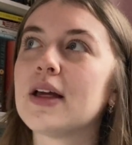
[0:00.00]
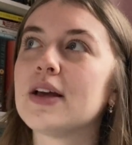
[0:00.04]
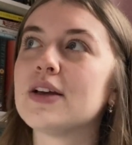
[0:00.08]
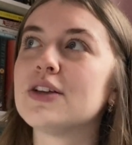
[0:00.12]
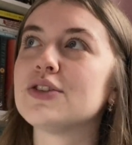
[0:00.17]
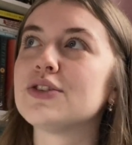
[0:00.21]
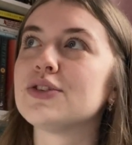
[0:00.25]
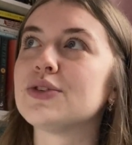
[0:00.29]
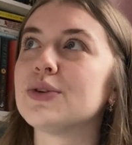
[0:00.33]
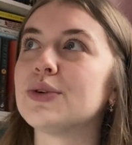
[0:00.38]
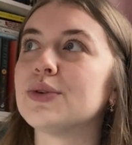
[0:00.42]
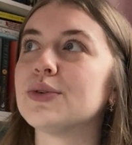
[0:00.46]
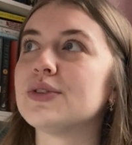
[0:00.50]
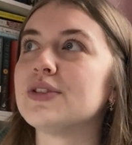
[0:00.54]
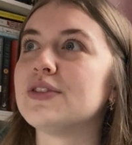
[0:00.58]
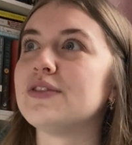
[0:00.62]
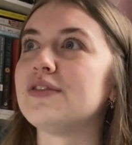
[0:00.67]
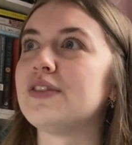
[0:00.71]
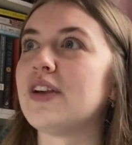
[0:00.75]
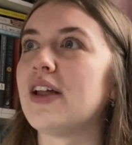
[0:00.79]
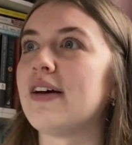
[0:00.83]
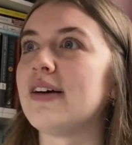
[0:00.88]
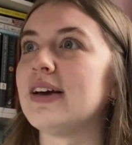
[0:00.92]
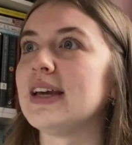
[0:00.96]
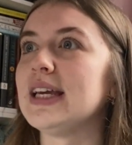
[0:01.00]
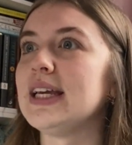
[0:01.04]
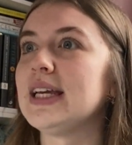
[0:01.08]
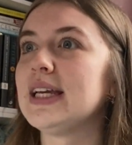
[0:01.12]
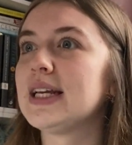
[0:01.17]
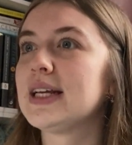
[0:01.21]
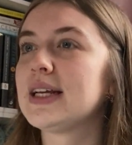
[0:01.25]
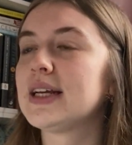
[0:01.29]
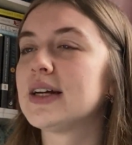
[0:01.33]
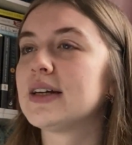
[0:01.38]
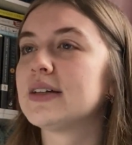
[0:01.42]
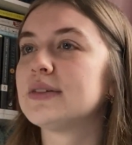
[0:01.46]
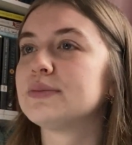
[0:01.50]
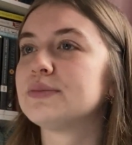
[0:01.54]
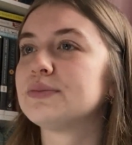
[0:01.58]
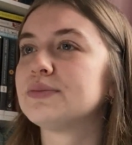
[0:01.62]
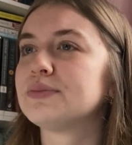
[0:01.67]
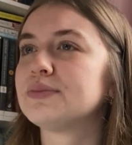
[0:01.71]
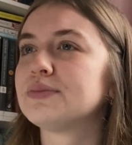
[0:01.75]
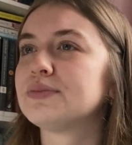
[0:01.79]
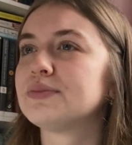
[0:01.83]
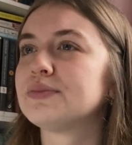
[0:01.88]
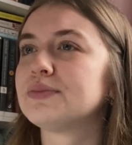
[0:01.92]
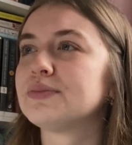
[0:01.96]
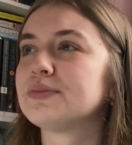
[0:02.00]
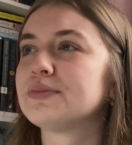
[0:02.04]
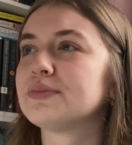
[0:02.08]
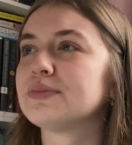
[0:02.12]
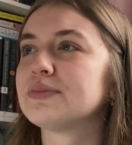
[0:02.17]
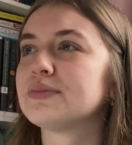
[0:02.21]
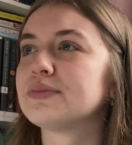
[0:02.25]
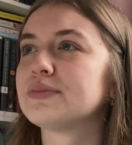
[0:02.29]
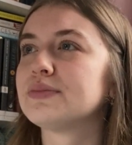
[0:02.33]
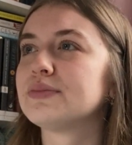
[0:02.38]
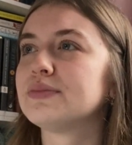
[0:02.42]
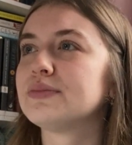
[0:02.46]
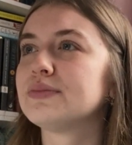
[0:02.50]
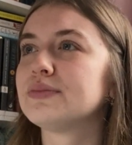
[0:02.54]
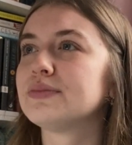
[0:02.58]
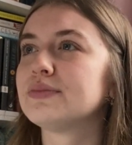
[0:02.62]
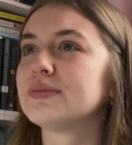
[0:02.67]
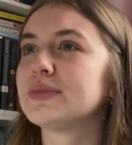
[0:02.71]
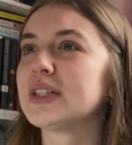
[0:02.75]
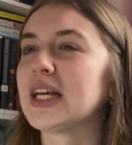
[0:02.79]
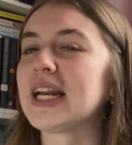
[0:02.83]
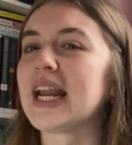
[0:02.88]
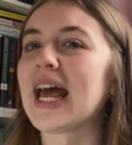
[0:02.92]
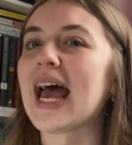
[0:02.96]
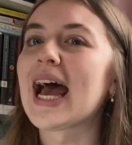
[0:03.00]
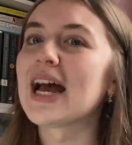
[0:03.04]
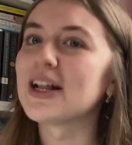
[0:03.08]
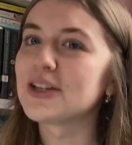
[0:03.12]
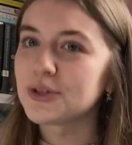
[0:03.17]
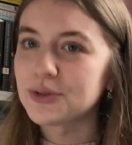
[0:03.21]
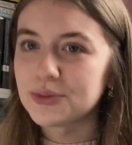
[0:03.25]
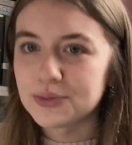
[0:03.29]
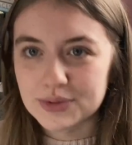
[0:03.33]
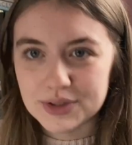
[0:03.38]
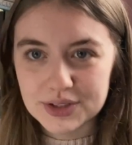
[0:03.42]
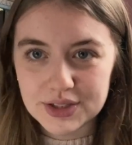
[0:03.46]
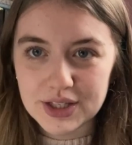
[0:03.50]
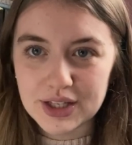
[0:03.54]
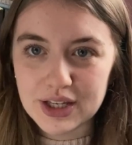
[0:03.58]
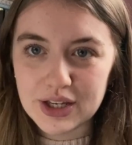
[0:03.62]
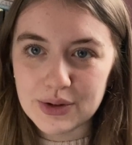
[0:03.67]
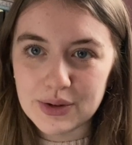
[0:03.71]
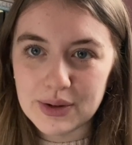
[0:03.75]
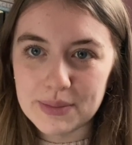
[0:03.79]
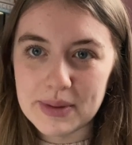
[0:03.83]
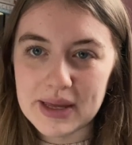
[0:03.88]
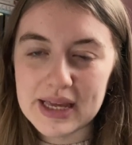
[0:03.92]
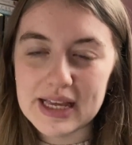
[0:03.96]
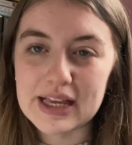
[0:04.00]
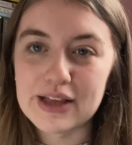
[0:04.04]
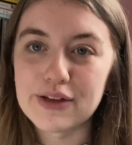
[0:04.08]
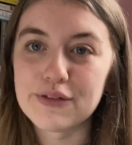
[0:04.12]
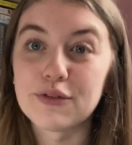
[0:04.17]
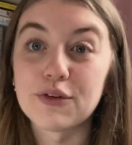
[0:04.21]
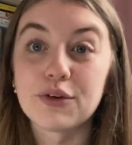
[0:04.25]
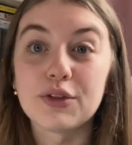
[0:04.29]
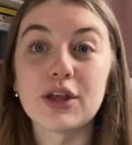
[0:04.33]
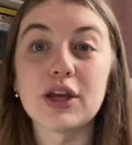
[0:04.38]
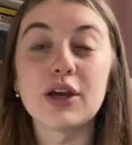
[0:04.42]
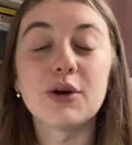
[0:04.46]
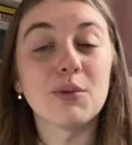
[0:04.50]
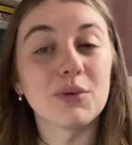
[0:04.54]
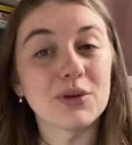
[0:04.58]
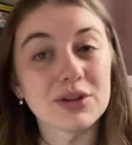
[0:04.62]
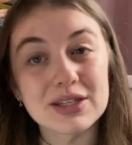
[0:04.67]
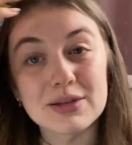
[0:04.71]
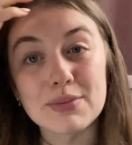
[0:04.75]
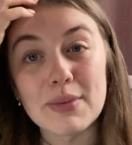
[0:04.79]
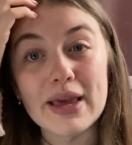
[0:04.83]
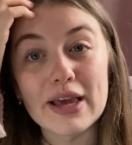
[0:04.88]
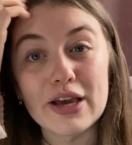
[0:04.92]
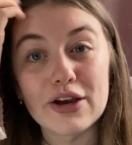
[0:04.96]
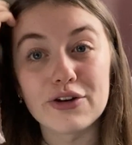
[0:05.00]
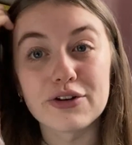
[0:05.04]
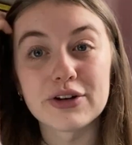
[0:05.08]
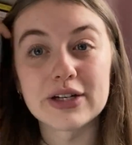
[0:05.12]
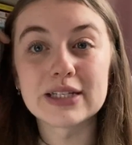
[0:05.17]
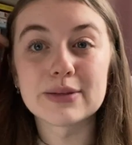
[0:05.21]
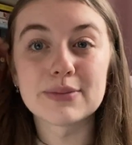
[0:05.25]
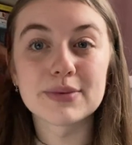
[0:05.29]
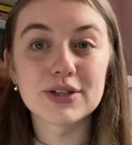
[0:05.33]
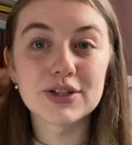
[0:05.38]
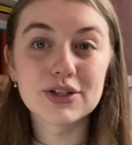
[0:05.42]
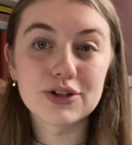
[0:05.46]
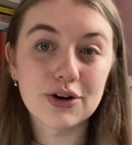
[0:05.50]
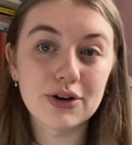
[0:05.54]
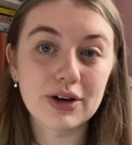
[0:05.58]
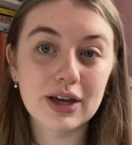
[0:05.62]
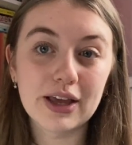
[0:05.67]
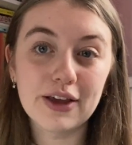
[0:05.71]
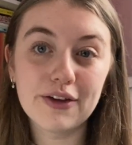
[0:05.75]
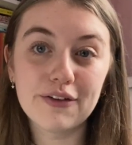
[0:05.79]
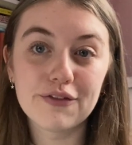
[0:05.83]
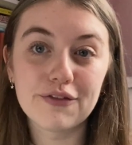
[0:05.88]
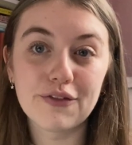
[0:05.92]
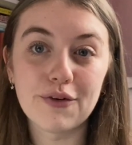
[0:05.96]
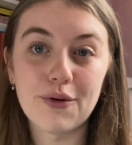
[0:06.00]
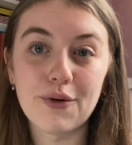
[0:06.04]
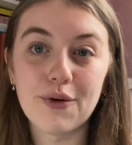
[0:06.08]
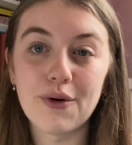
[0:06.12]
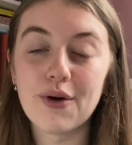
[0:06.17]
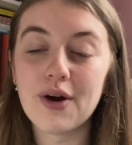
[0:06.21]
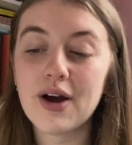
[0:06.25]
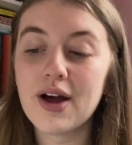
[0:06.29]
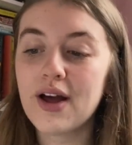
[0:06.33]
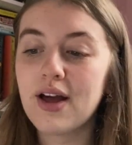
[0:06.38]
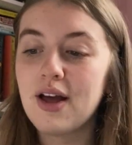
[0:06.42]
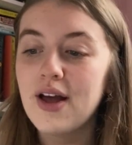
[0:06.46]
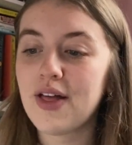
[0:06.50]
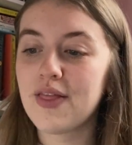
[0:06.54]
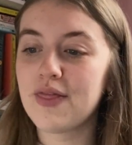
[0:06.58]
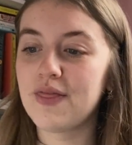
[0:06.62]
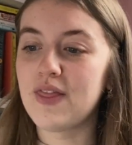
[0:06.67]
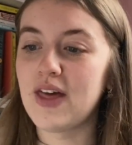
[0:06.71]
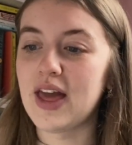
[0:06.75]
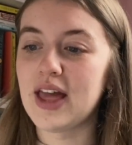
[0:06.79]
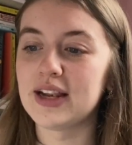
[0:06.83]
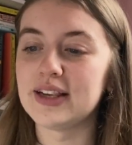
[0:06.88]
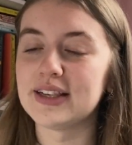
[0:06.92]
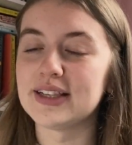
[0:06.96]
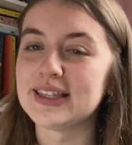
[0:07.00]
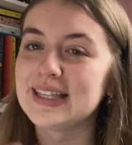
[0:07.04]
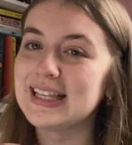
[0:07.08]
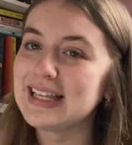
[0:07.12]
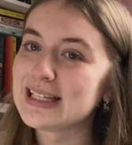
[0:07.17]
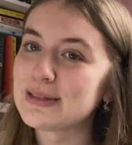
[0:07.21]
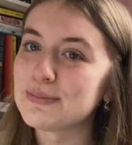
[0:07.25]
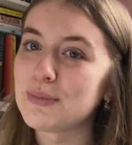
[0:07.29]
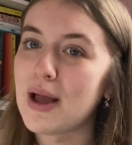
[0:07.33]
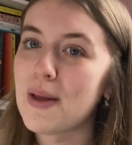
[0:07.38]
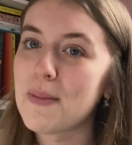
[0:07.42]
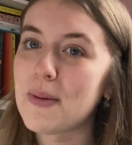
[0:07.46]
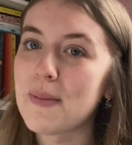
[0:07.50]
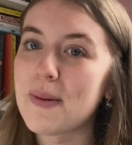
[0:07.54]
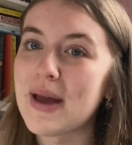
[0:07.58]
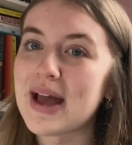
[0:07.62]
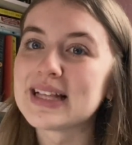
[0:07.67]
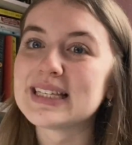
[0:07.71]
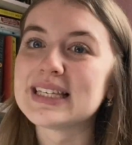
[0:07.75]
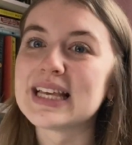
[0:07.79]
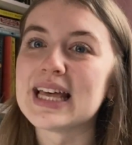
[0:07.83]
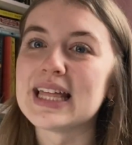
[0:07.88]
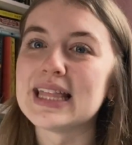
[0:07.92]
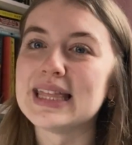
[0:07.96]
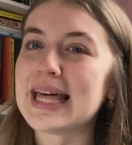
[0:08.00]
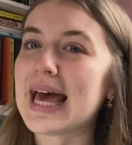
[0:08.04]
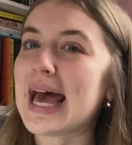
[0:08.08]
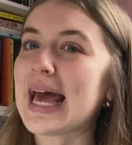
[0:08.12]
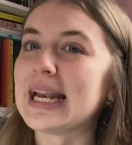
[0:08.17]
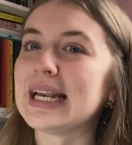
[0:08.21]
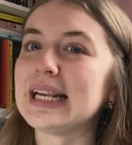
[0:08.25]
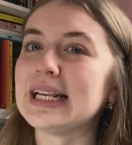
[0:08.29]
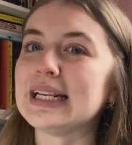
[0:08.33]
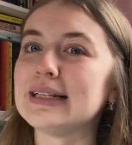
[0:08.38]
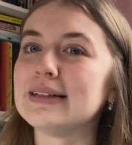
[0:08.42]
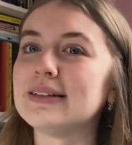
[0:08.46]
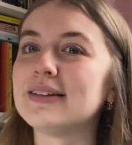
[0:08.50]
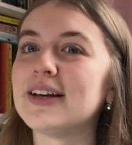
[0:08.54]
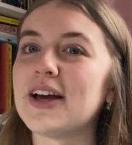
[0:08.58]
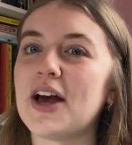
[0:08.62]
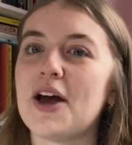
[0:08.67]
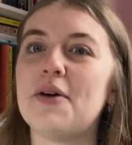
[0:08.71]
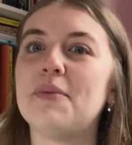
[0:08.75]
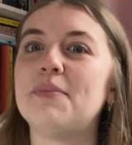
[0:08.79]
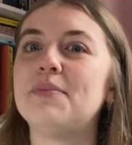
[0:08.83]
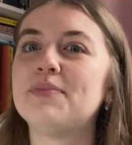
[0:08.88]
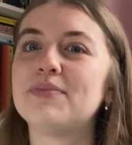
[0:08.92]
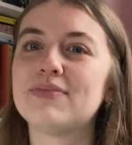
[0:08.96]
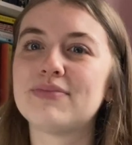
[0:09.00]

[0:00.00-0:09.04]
sort of like an adult that you are making for that you want to make a Christmas stocking for then this might be better than a